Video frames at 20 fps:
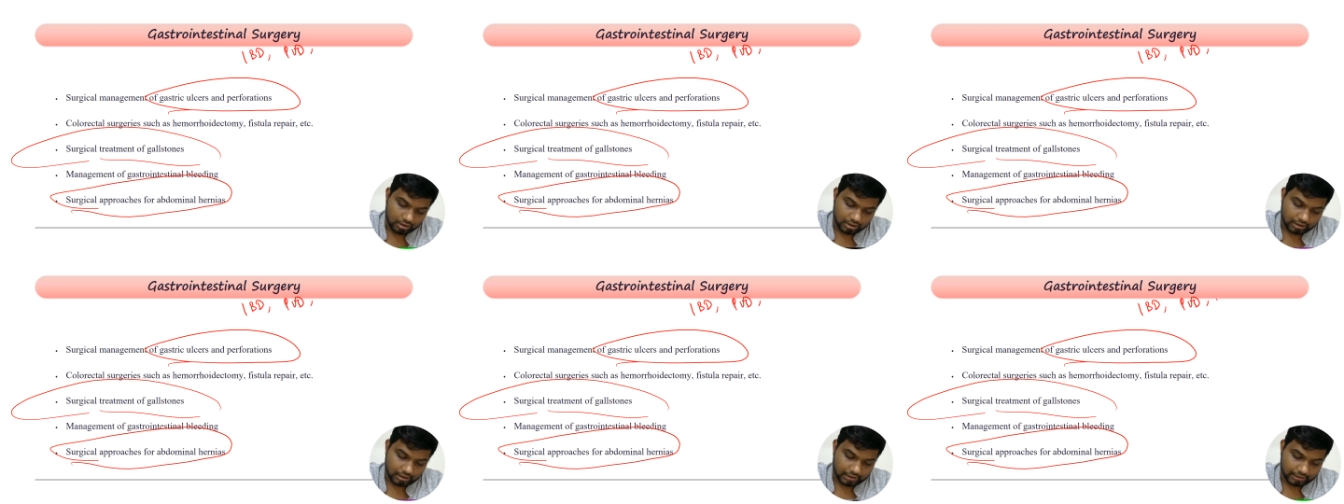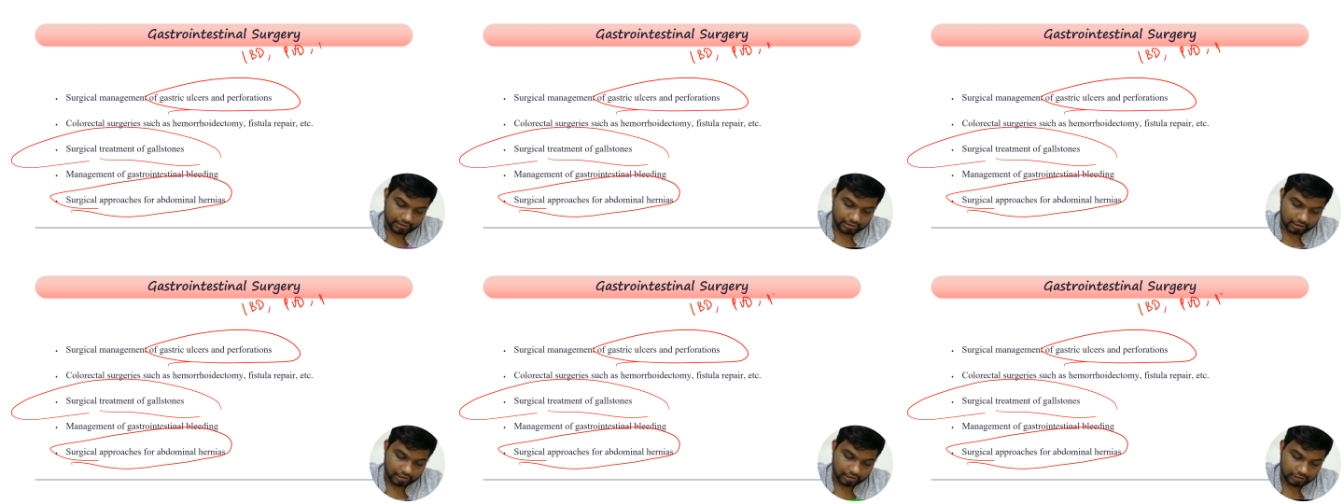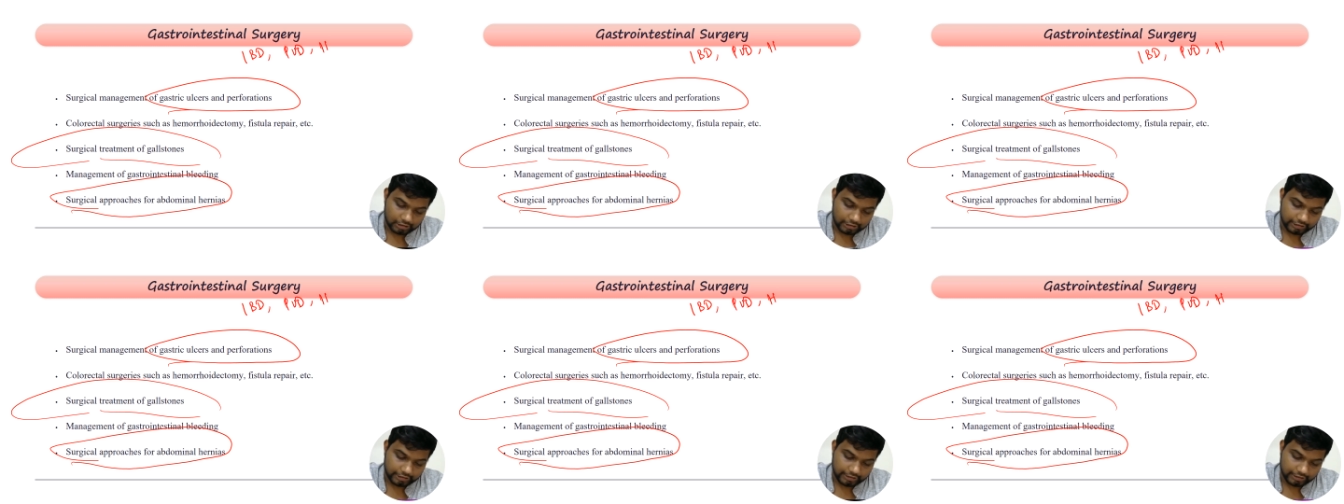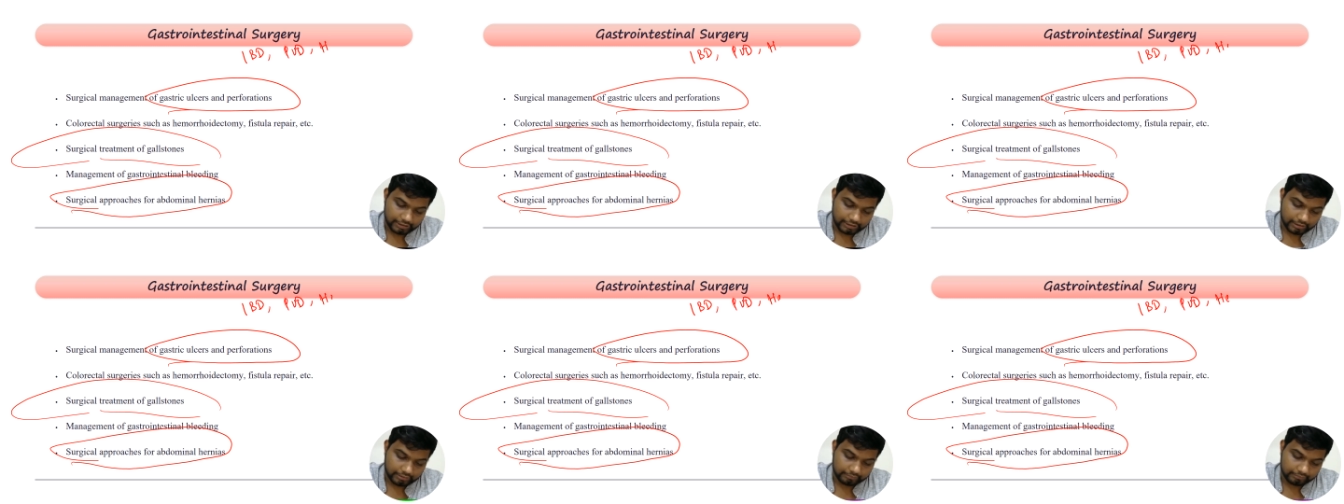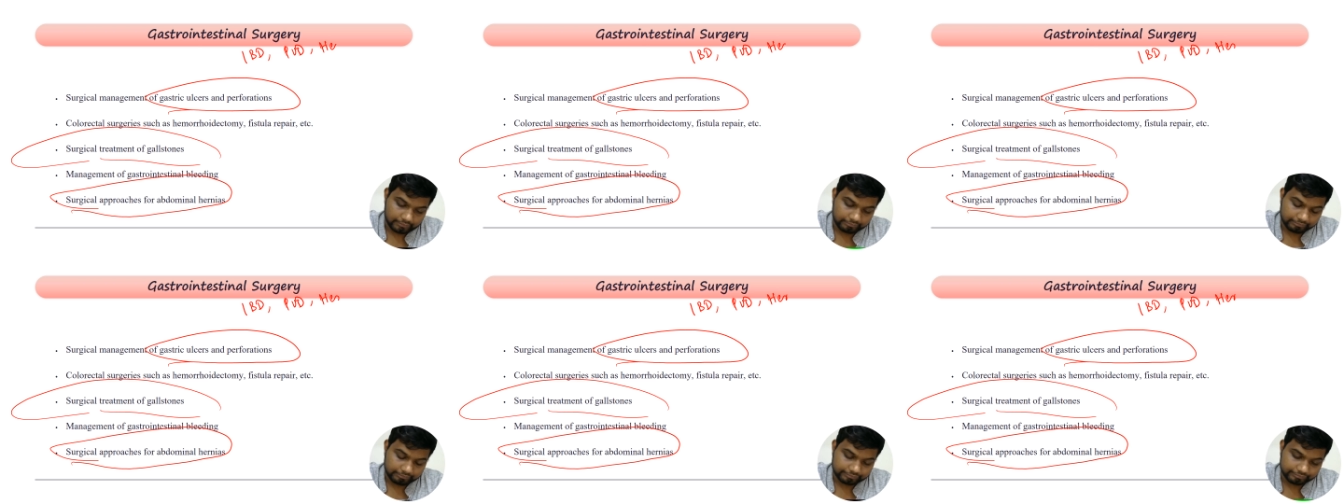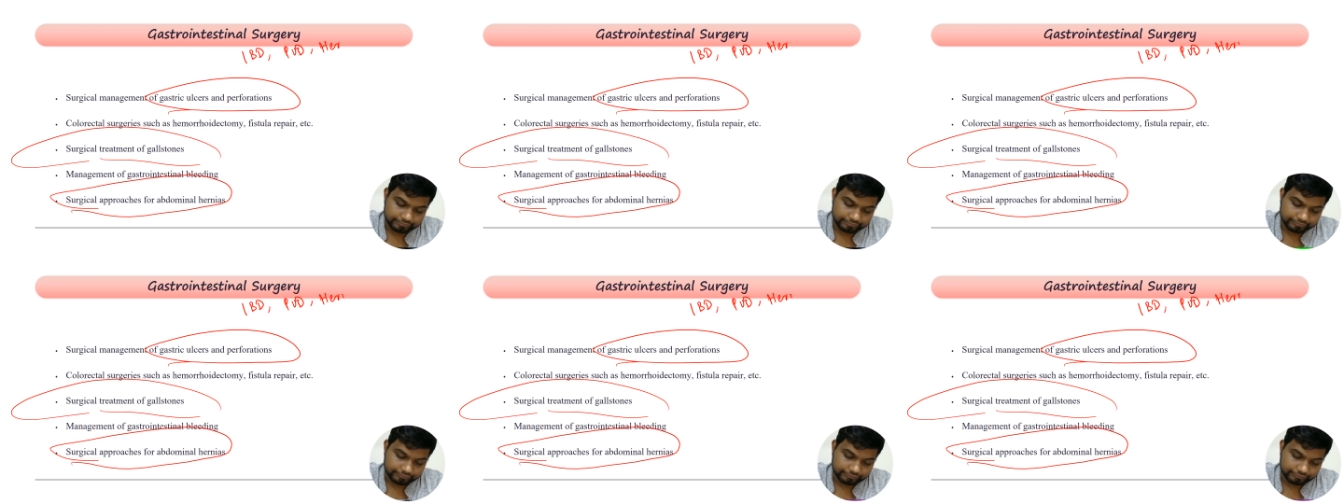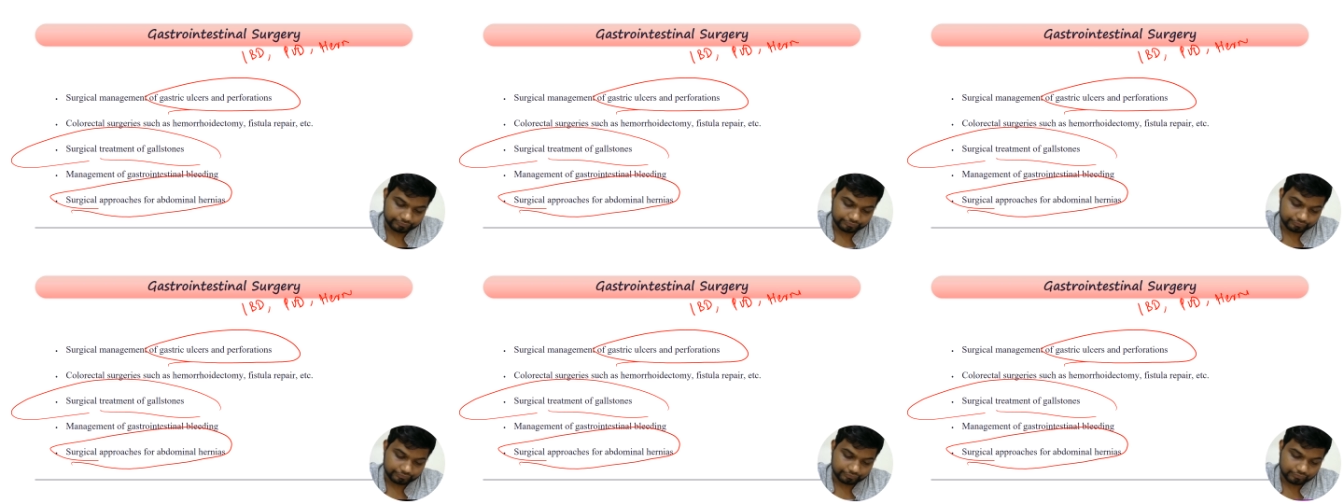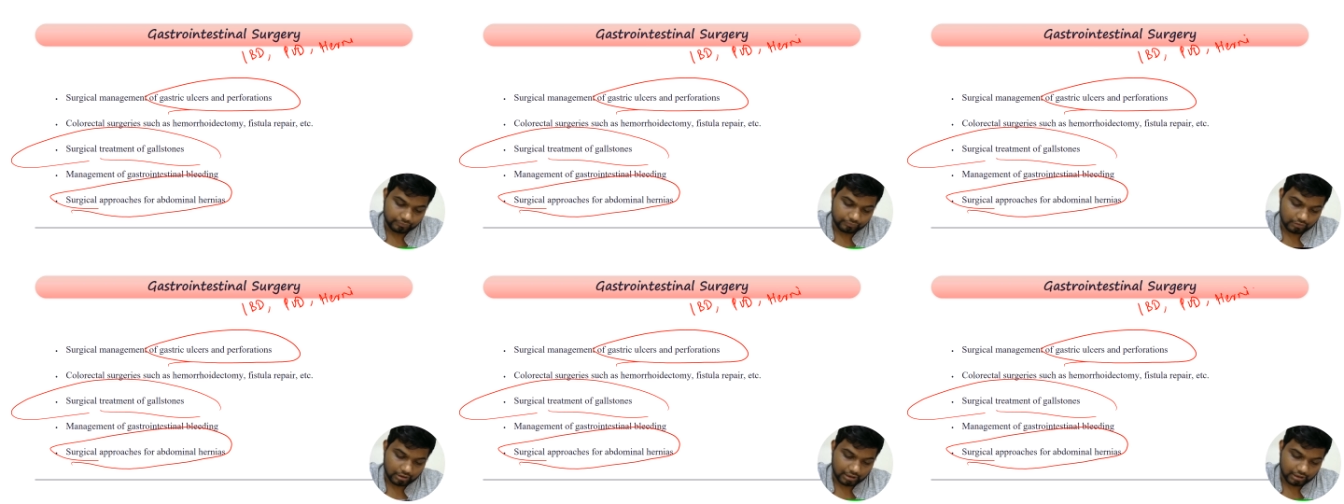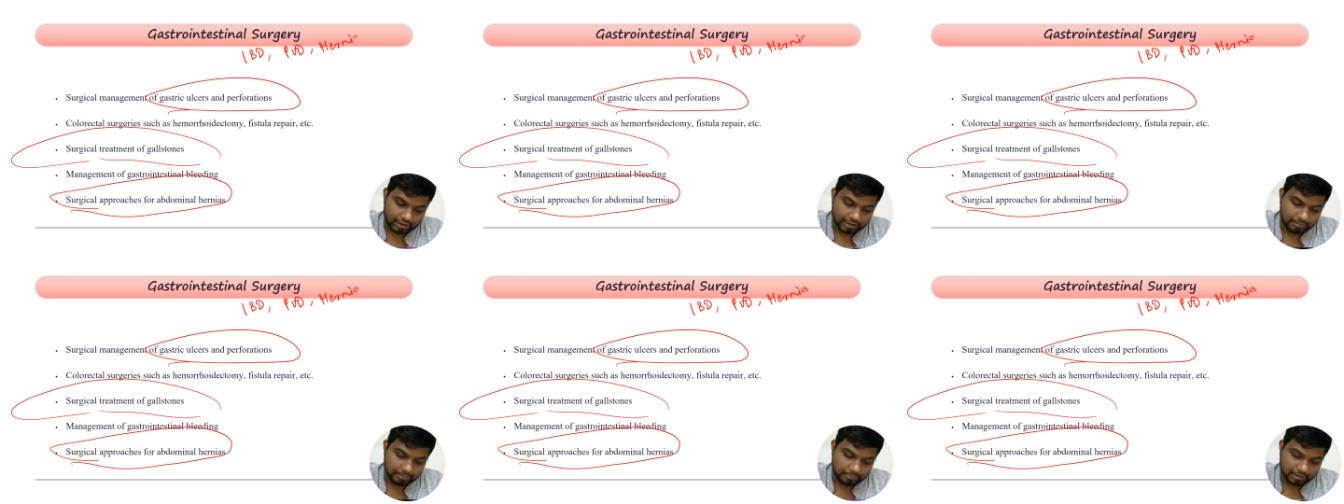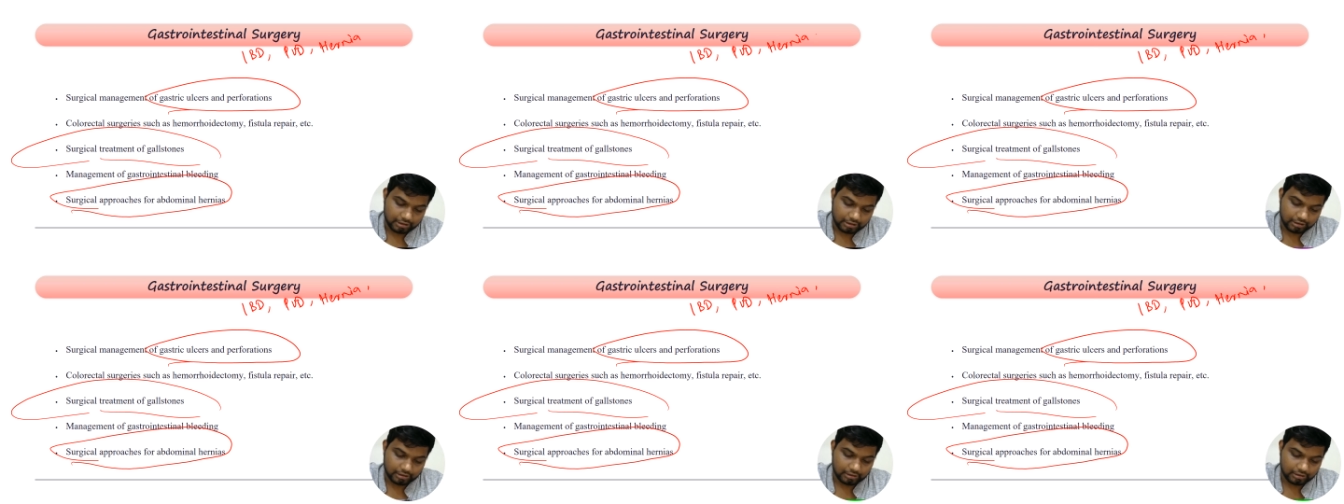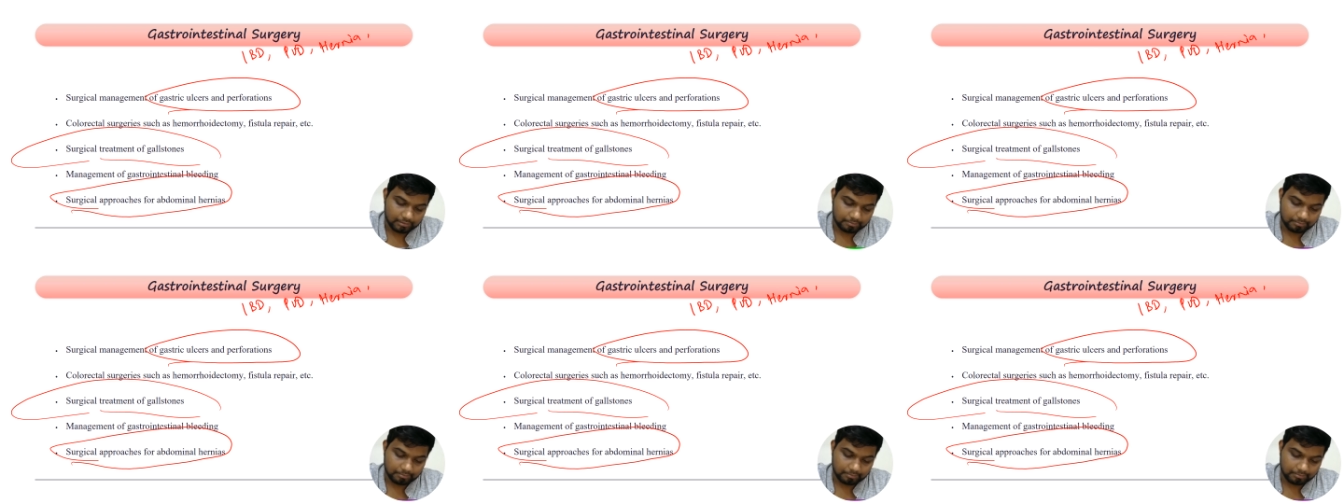and hernia, IBD,